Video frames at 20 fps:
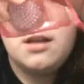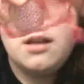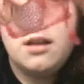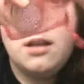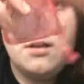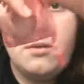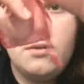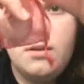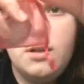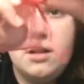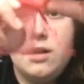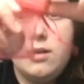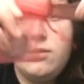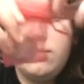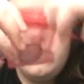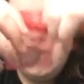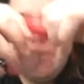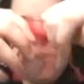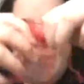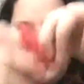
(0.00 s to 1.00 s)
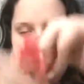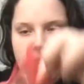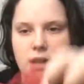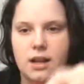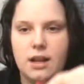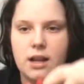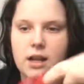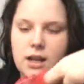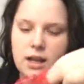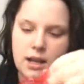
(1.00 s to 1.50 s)
And when you open
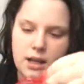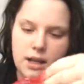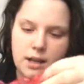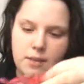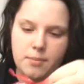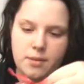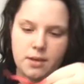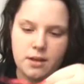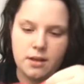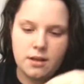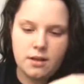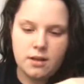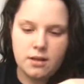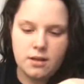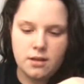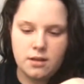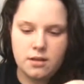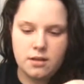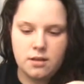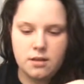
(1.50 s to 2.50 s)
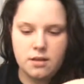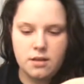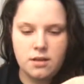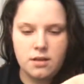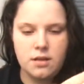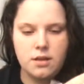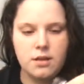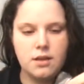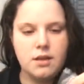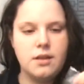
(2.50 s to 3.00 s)
it up,
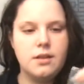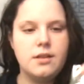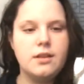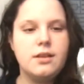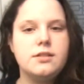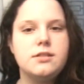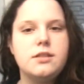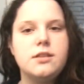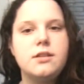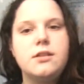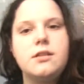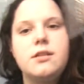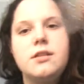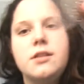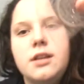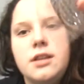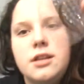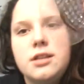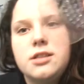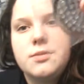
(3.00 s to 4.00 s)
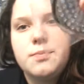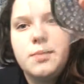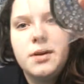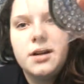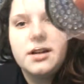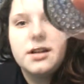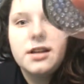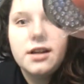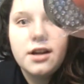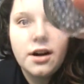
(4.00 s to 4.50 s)
there's a little like
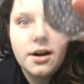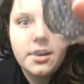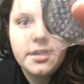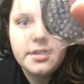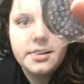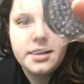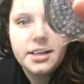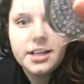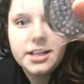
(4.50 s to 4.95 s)
sparkly heart